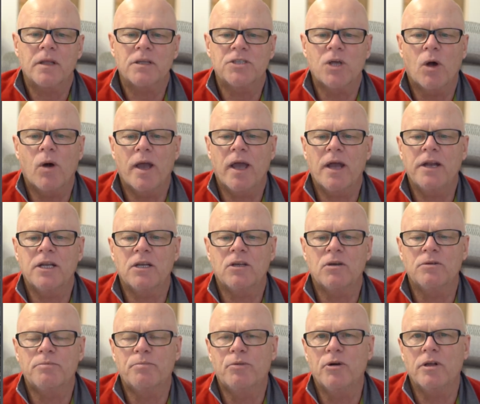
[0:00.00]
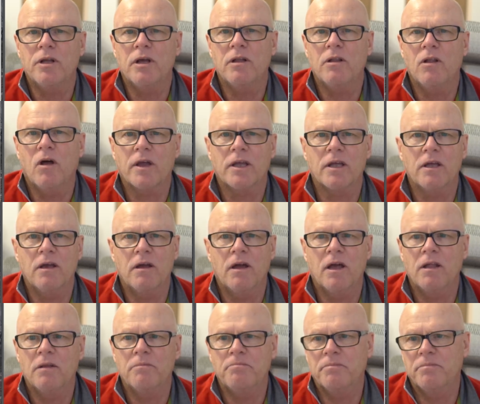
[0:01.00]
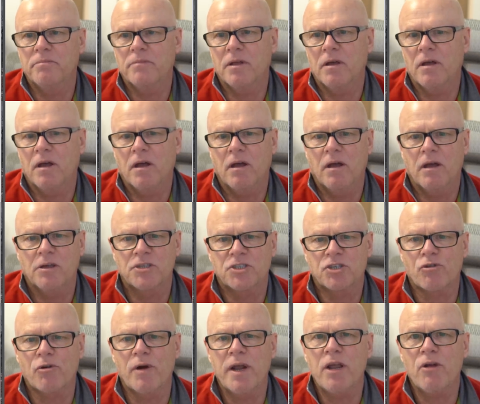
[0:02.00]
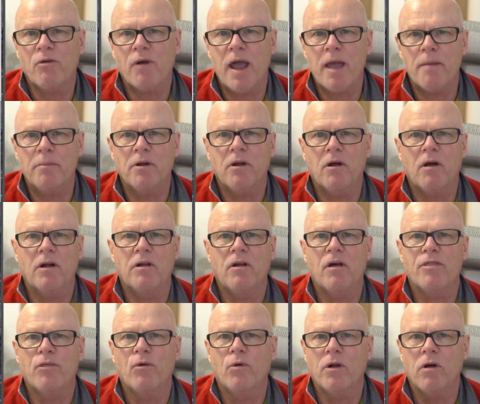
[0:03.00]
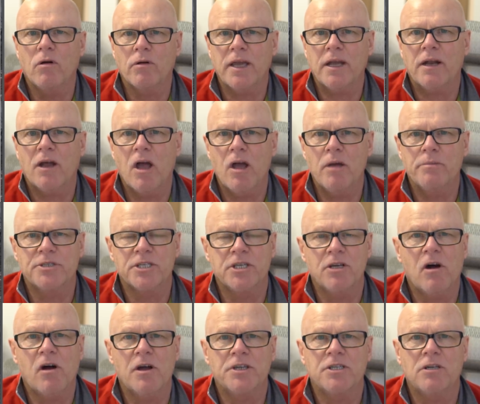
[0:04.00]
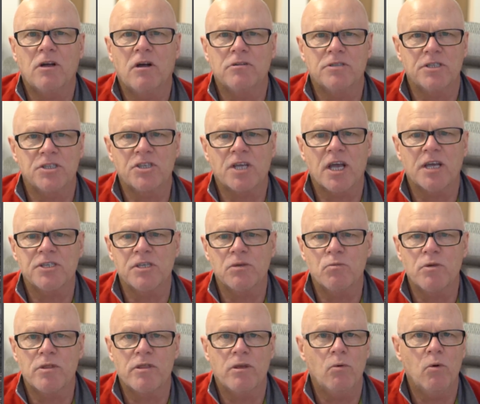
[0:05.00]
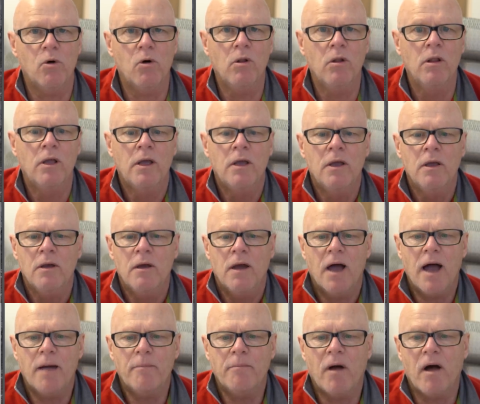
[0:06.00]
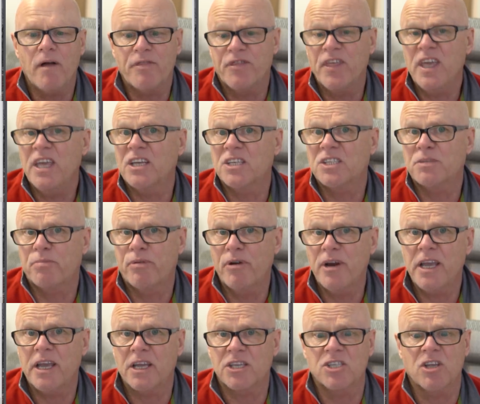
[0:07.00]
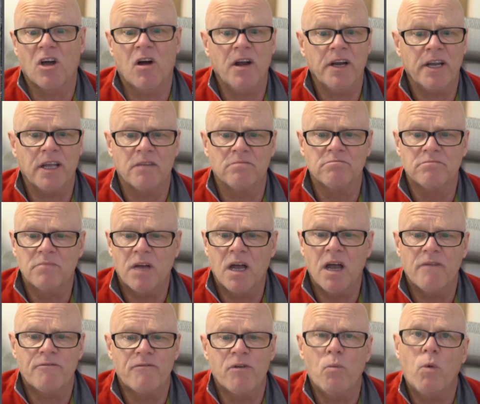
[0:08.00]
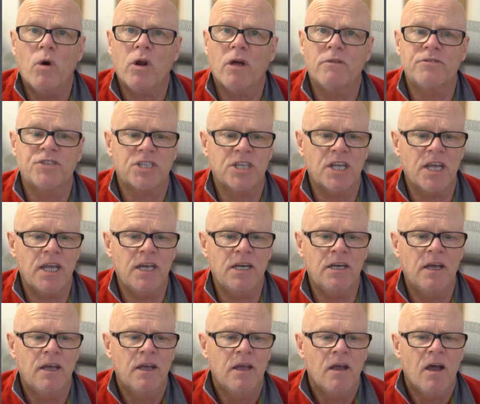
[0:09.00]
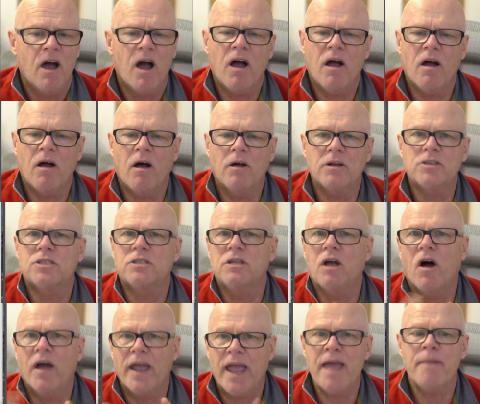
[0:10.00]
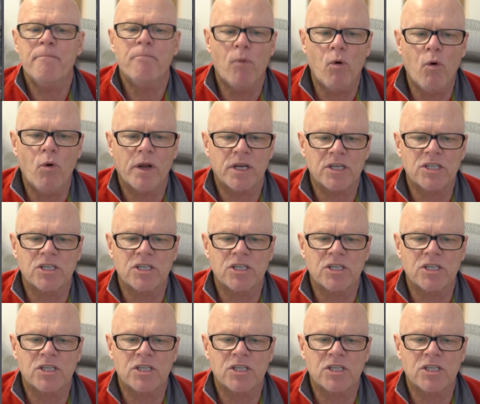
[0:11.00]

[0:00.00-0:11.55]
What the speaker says: So I only could put a screen grab, and I thought I'll get home tonight and I'll discuss it with you all. I think it's pretty exciting. From what I've seen, I am more